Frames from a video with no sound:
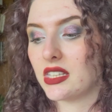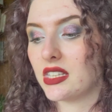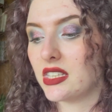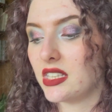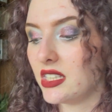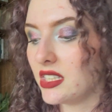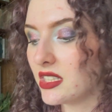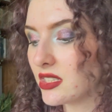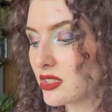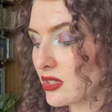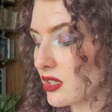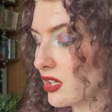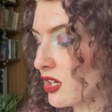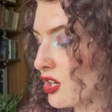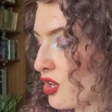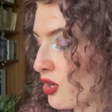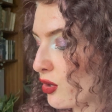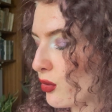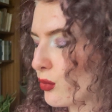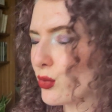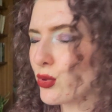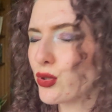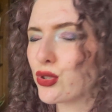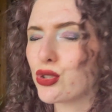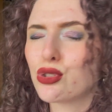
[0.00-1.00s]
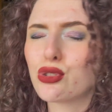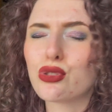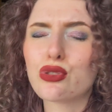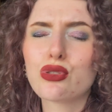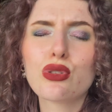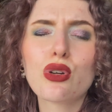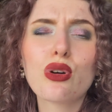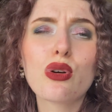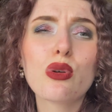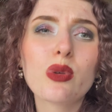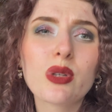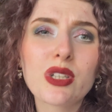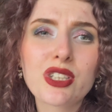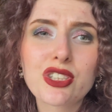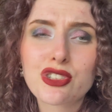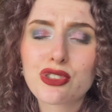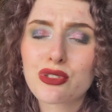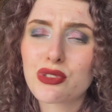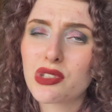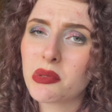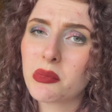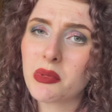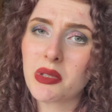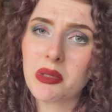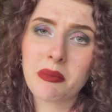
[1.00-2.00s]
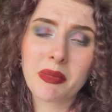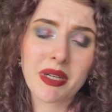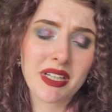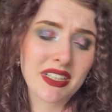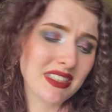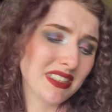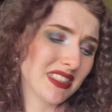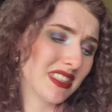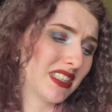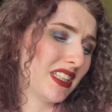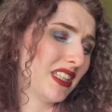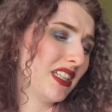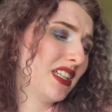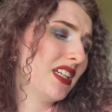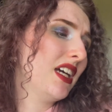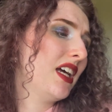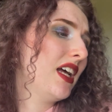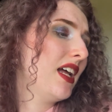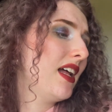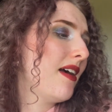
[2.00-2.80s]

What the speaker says: these were so extremely messy.